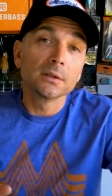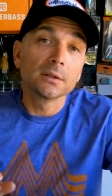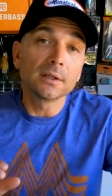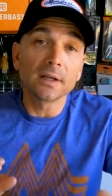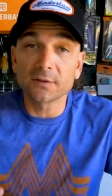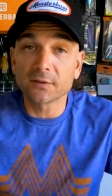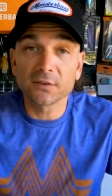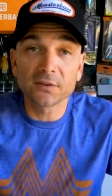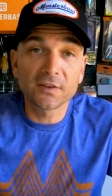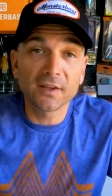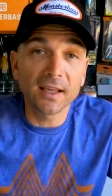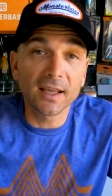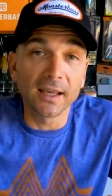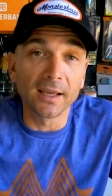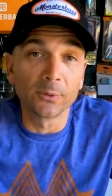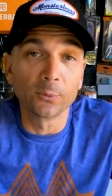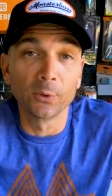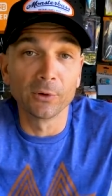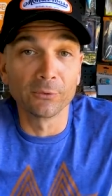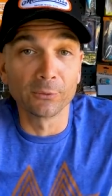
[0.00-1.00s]
doesn't
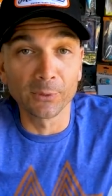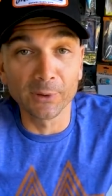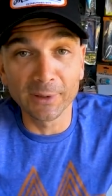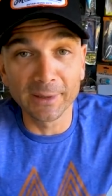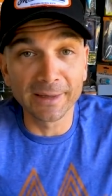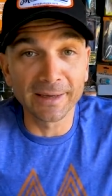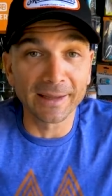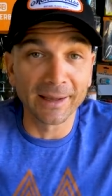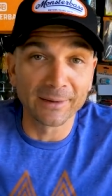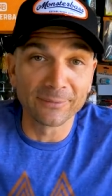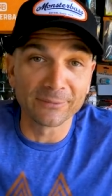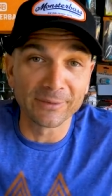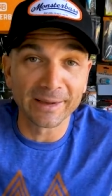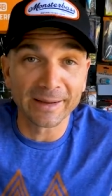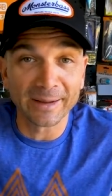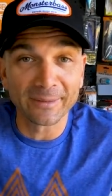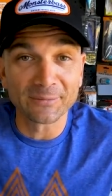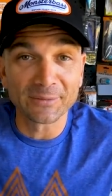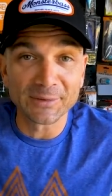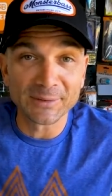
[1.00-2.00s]
sink. We've really kind of like
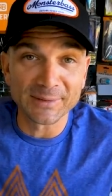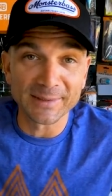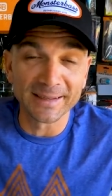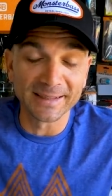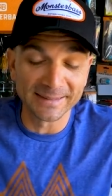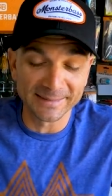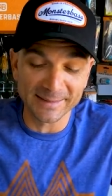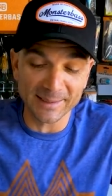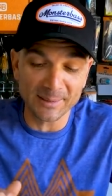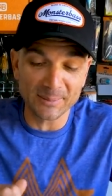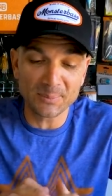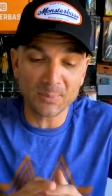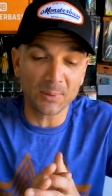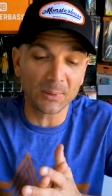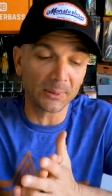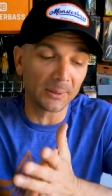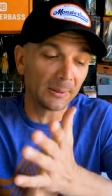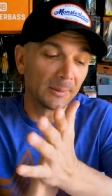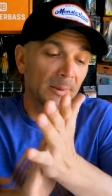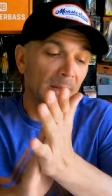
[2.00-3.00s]
emphasized that
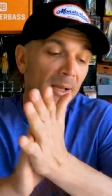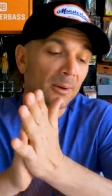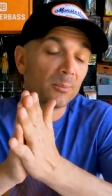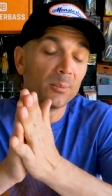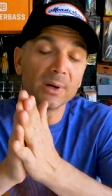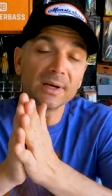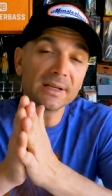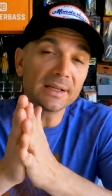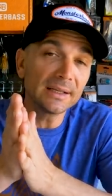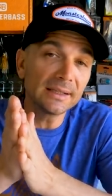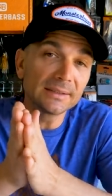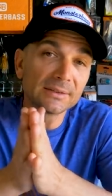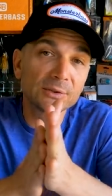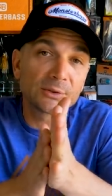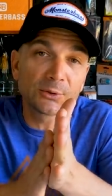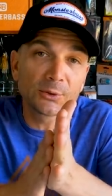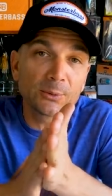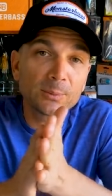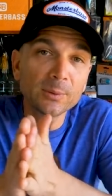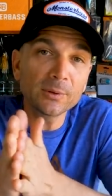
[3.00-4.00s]
part, but it's
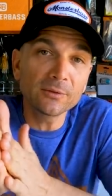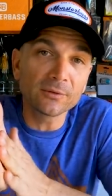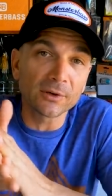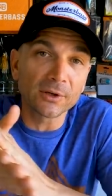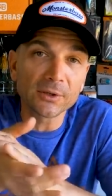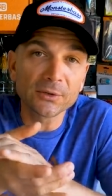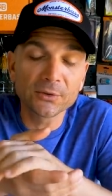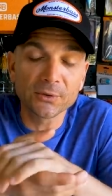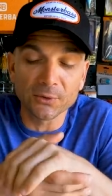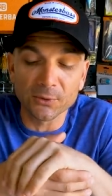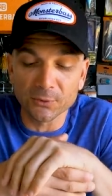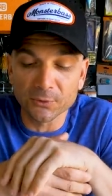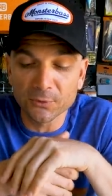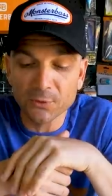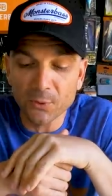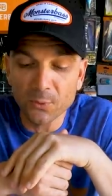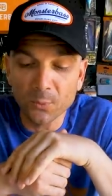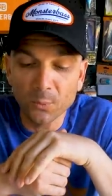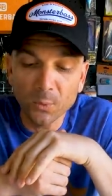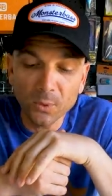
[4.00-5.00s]
super versatile.
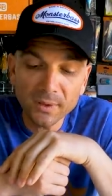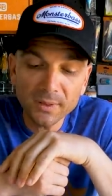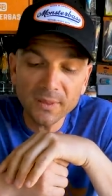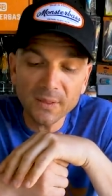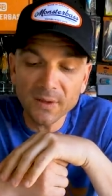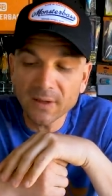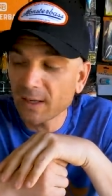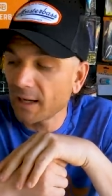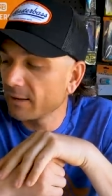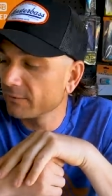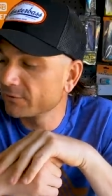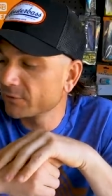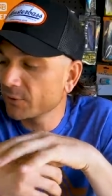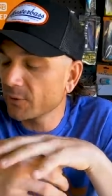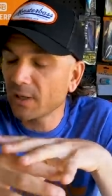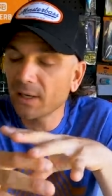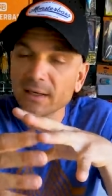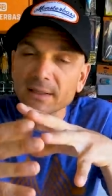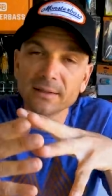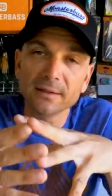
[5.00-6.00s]
So one thing I've
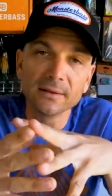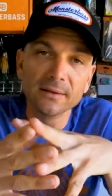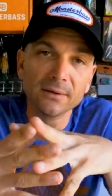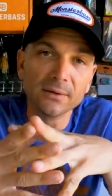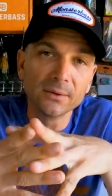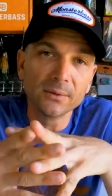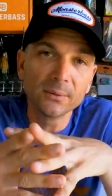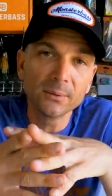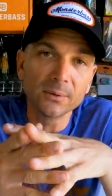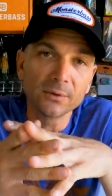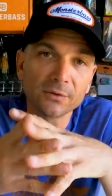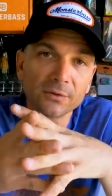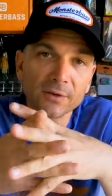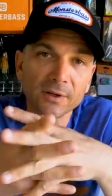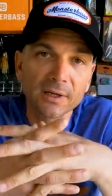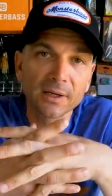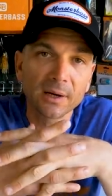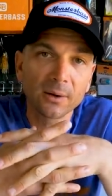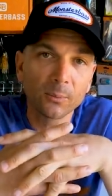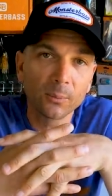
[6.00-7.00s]
tried to do is
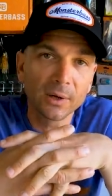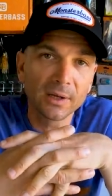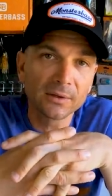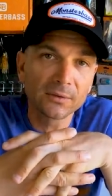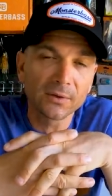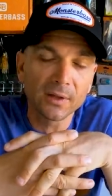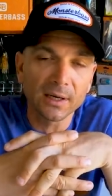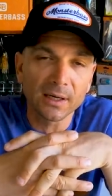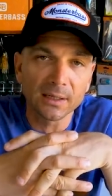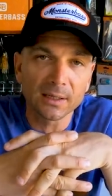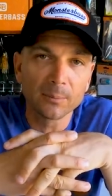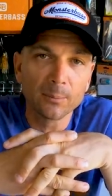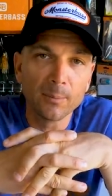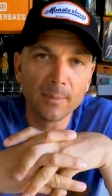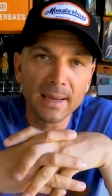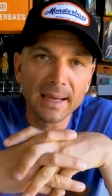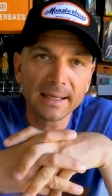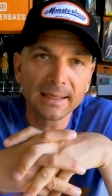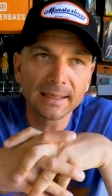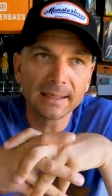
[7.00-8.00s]
figure out ways that I can
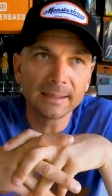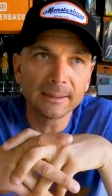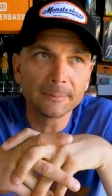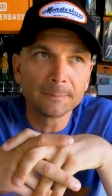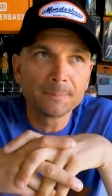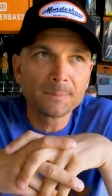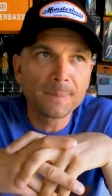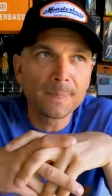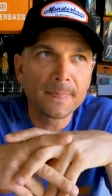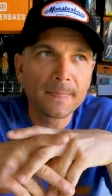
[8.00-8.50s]
make it,